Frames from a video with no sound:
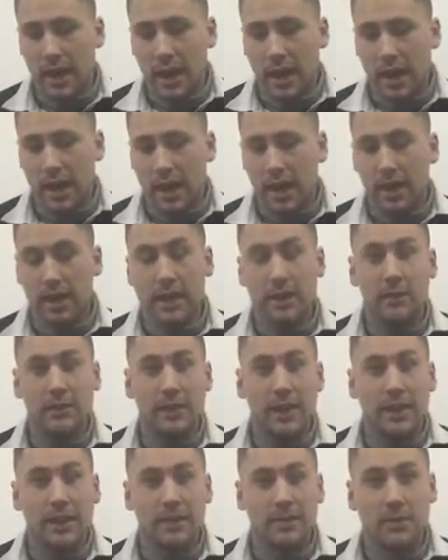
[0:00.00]
I keep
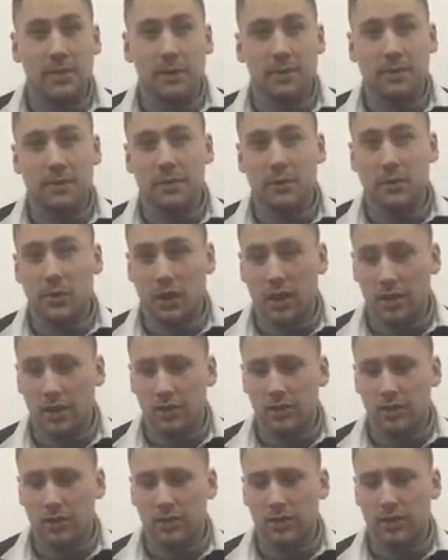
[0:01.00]
saying to people as
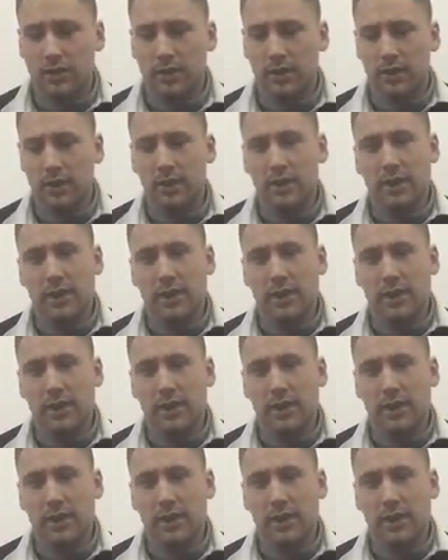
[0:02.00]
well that